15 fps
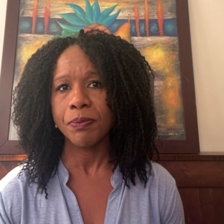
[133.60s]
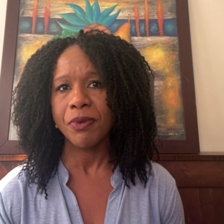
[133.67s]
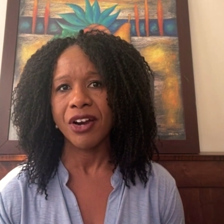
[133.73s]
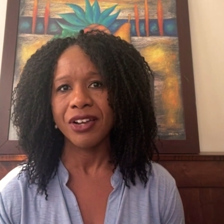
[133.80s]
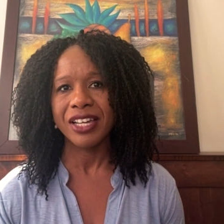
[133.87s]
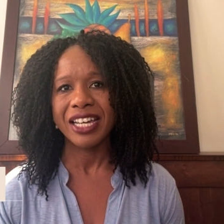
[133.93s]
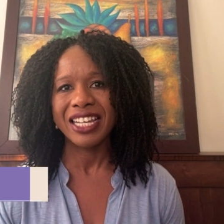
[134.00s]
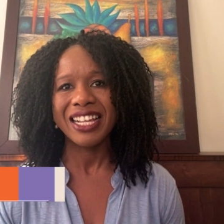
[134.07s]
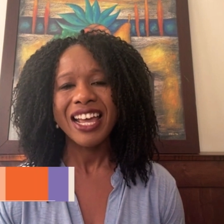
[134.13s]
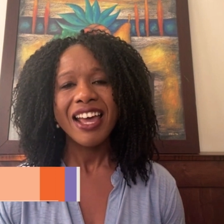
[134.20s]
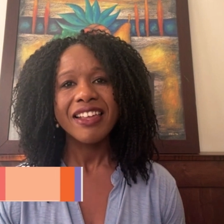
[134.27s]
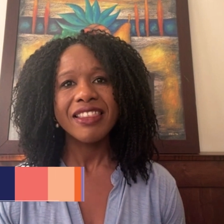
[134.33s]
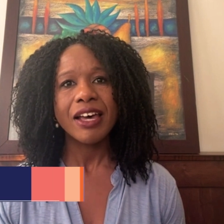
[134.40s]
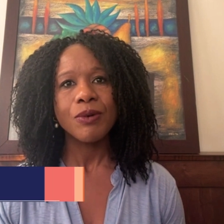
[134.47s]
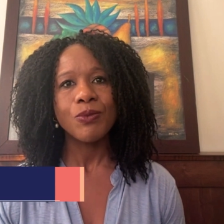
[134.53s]
market
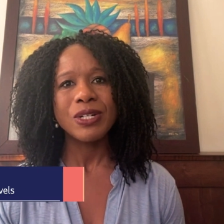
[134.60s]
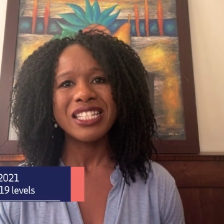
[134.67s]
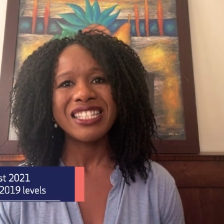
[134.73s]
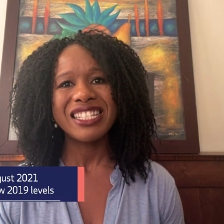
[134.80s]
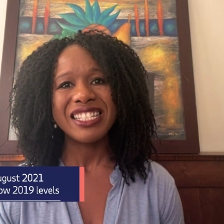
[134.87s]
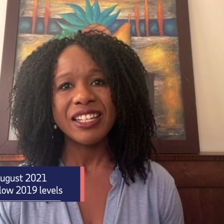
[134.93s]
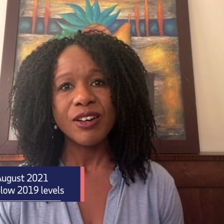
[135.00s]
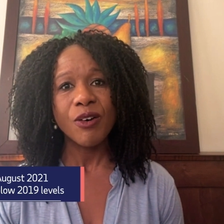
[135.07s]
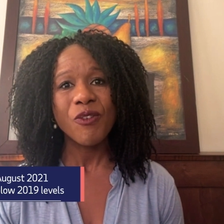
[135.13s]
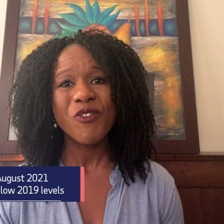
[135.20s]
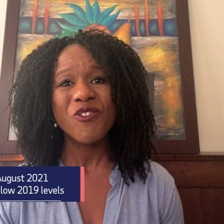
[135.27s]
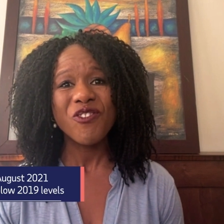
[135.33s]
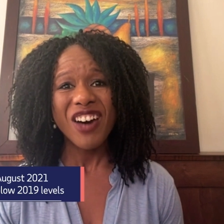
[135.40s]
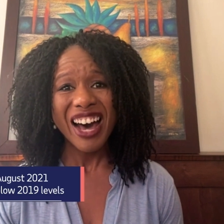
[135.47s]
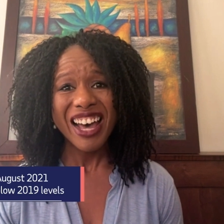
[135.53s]
that was still
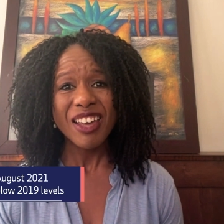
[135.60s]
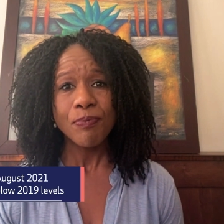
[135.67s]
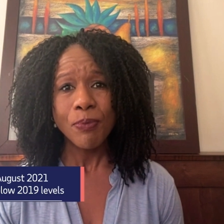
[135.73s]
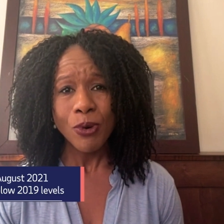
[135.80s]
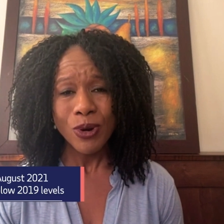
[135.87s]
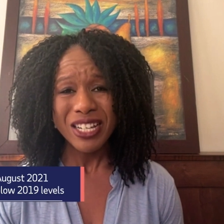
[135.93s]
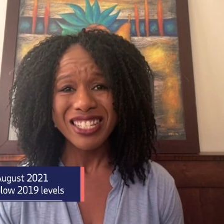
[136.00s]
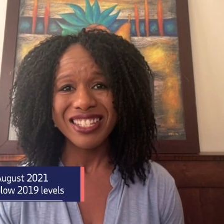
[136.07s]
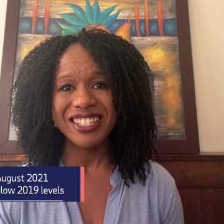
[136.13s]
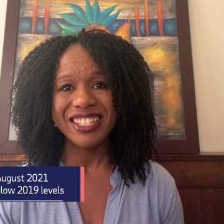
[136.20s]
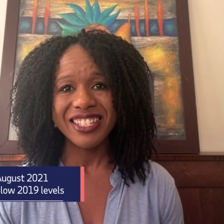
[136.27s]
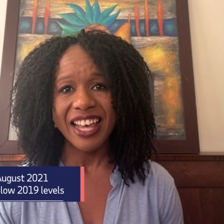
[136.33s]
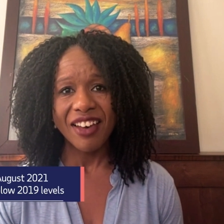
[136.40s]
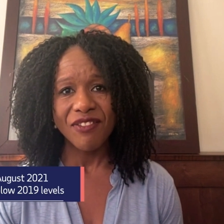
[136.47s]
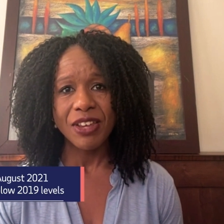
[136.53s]
5.7
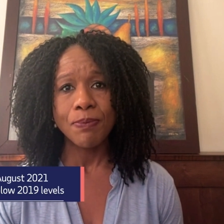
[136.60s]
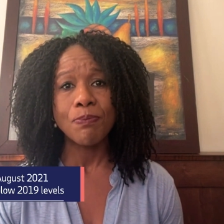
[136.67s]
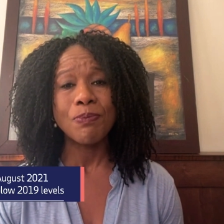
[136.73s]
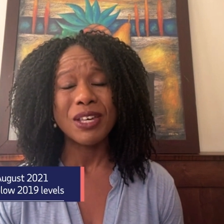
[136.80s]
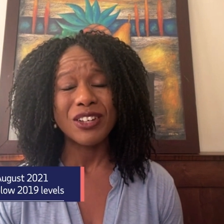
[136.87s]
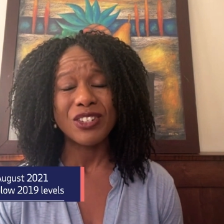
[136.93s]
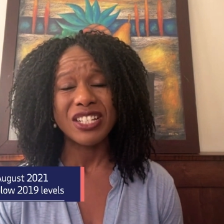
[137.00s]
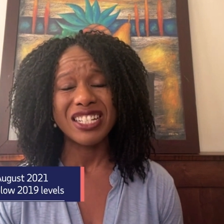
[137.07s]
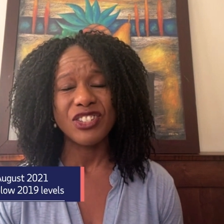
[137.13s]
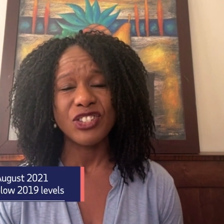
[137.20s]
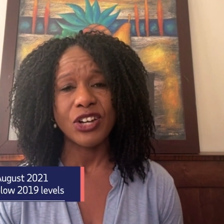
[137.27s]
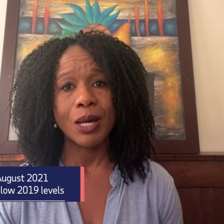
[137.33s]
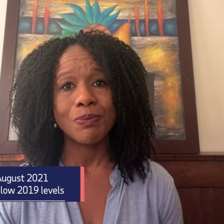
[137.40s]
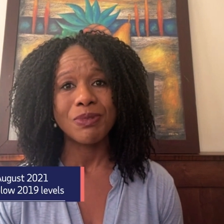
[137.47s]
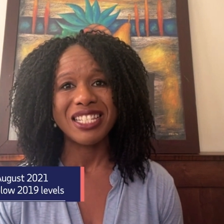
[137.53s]
million
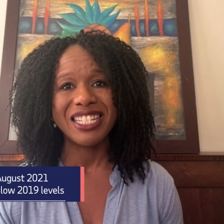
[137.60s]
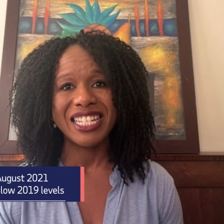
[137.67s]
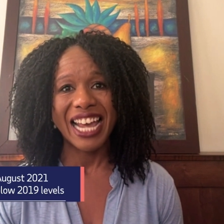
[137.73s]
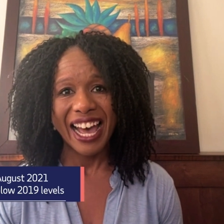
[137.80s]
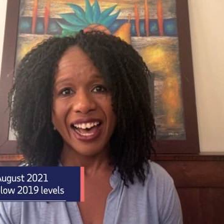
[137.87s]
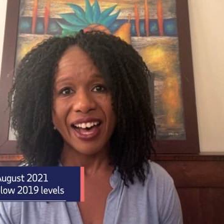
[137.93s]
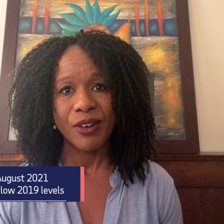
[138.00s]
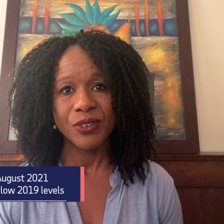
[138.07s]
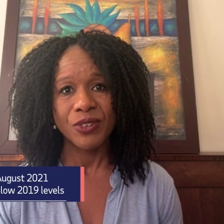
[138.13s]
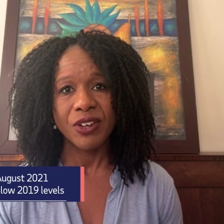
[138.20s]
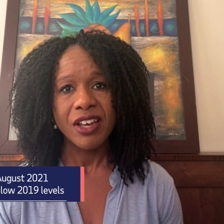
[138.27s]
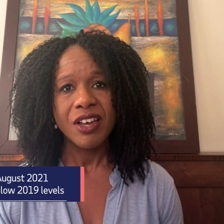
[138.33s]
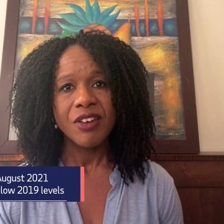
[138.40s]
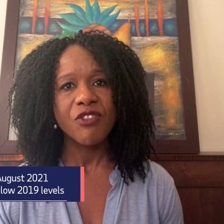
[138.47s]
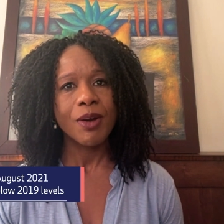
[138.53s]
jobs down
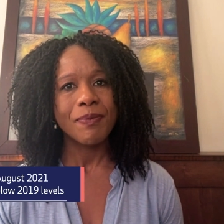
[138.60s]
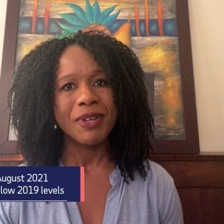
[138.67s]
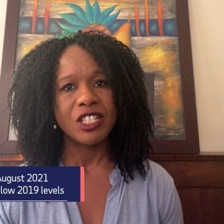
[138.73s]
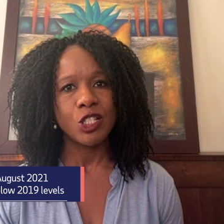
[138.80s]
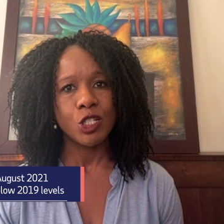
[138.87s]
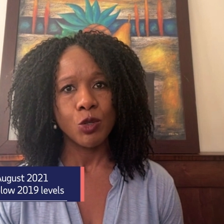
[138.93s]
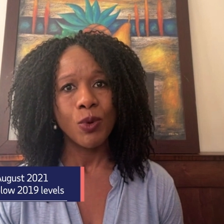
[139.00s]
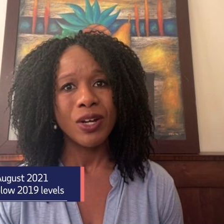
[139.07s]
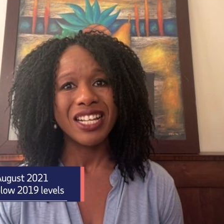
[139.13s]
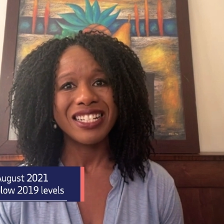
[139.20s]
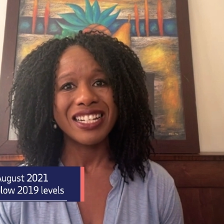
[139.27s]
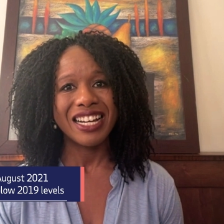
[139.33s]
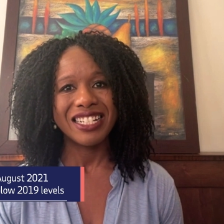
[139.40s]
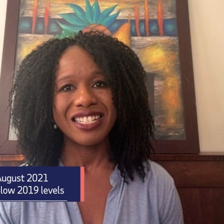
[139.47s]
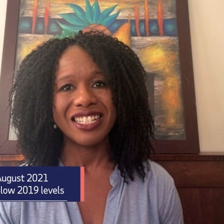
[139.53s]
from its
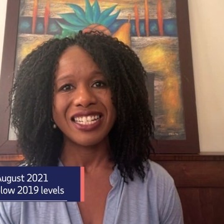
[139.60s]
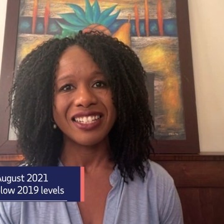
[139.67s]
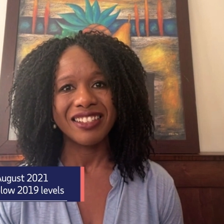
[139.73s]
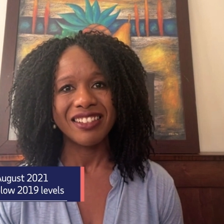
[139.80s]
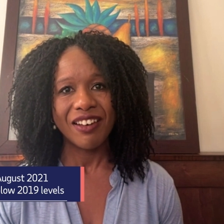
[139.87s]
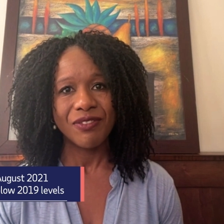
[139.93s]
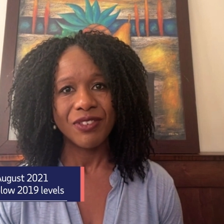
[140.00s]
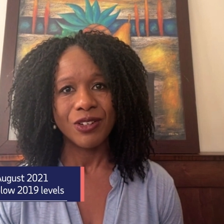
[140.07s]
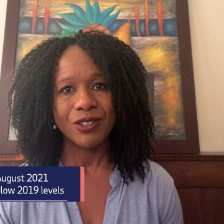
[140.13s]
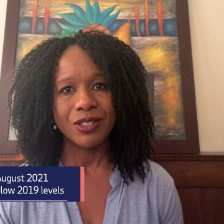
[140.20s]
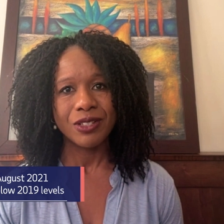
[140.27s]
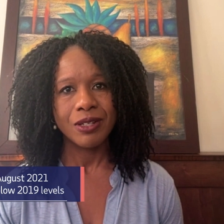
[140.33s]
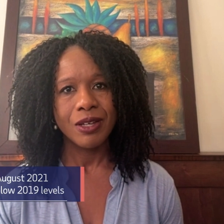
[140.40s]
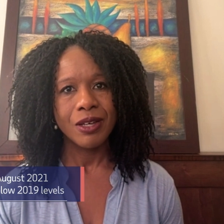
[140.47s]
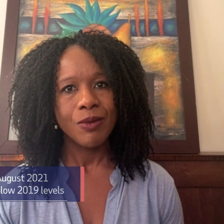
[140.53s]
2019
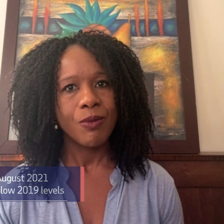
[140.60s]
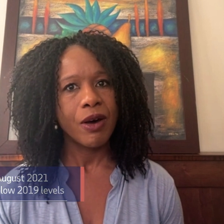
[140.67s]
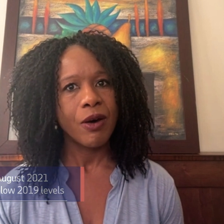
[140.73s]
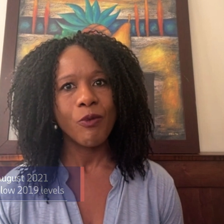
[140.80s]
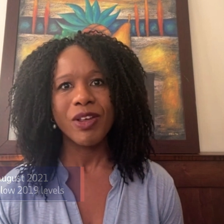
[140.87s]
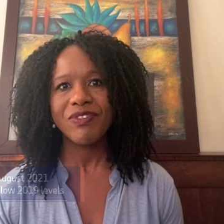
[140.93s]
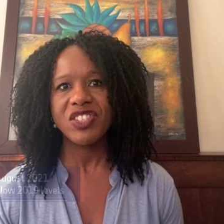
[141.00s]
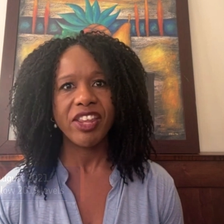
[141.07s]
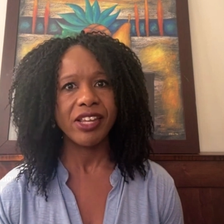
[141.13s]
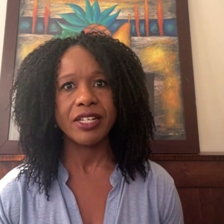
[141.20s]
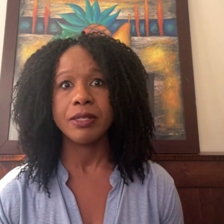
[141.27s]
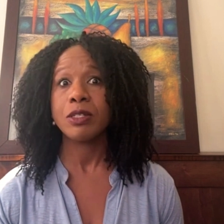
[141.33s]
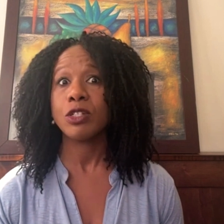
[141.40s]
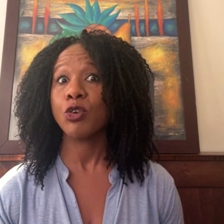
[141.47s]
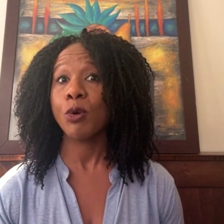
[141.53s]
levels. Well, we've
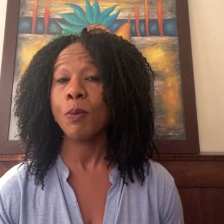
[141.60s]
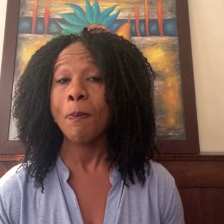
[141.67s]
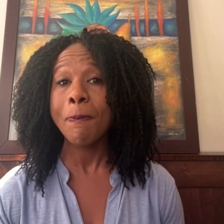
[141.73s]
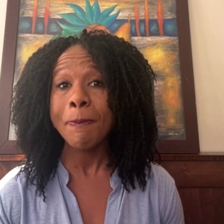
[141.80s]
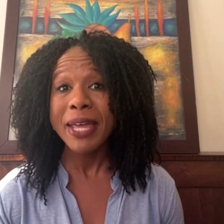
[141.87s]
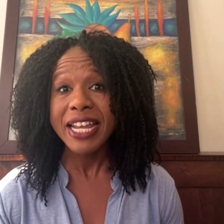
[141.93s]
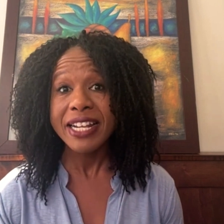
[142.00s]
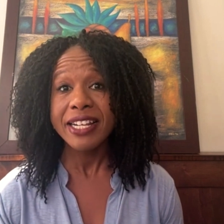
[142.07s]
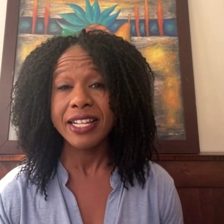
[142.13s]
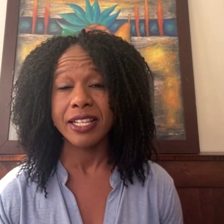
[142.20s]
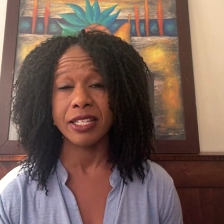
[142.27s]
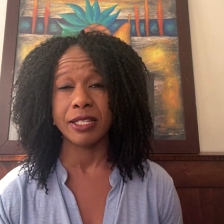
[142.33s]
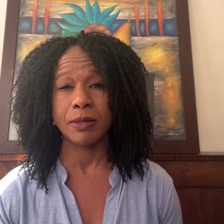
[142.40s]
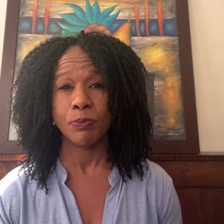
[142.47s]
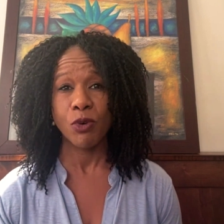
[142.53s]
seen
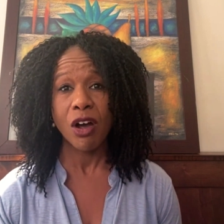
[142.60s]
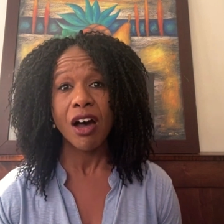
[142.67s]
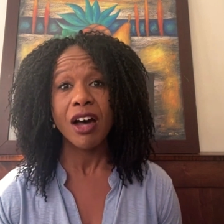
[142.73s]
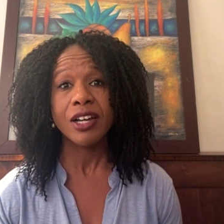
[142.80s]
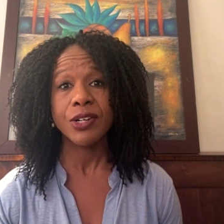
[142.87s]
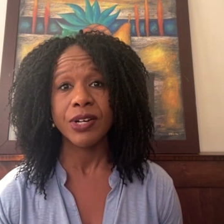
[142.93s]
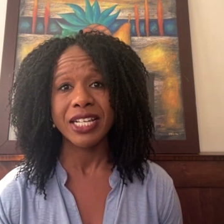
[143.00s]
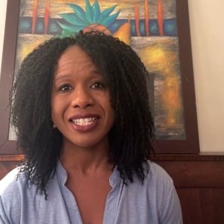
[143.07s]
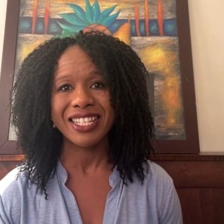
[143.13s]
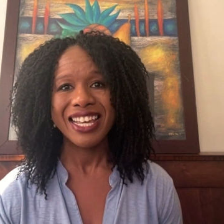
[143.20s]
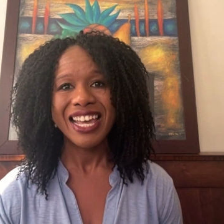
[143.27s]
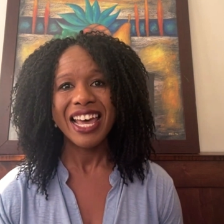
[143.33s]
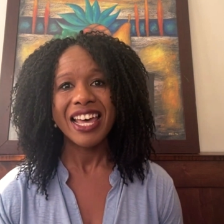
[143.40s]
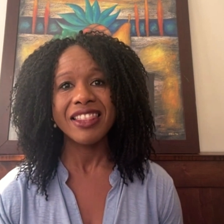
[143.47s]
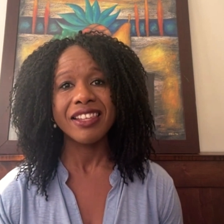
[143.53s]
tremendous progress
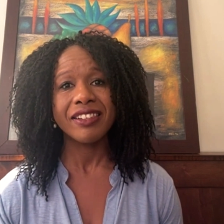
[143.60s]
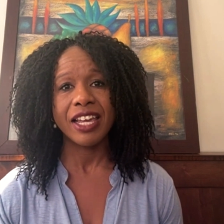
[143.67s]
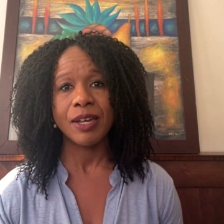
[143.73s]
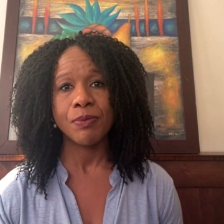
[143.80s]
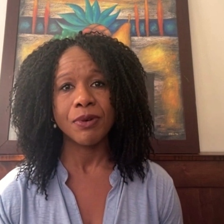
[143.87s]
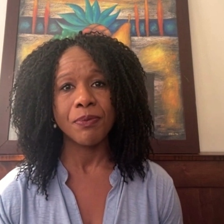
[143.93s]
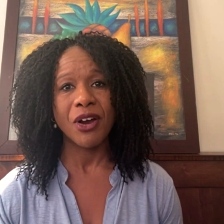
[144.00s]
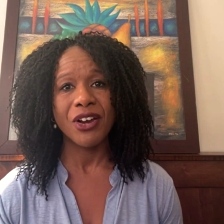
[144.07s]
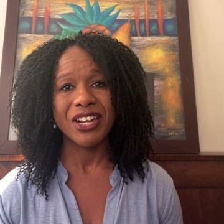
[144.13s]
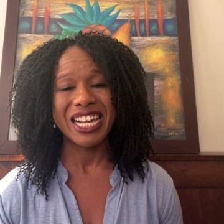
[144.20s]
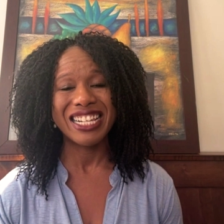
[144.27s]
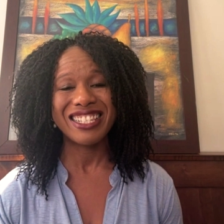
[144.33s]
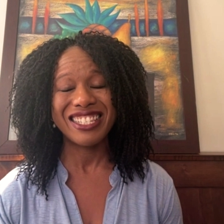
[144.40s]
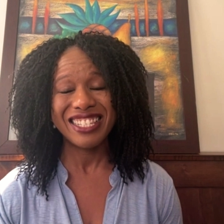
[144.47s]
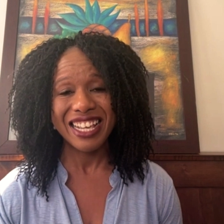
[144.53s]
in the labor
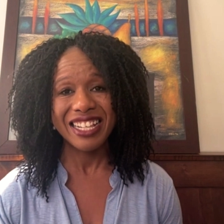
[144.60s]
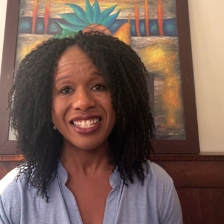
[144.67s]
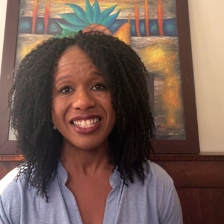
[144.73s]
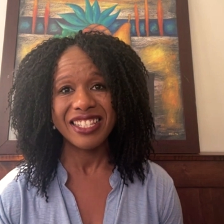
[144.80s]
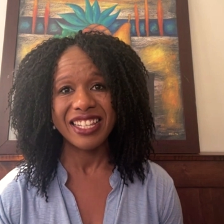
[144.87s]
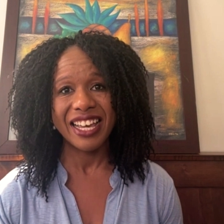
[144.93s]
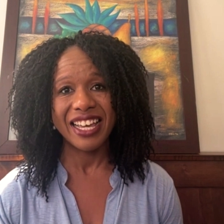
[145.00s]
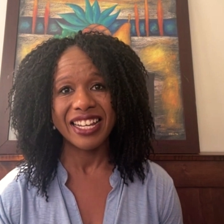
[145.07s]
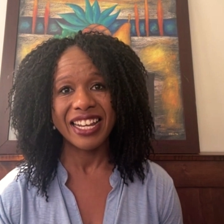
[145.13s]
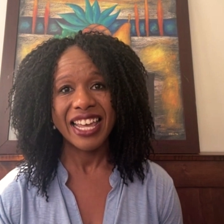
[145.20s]
market since then.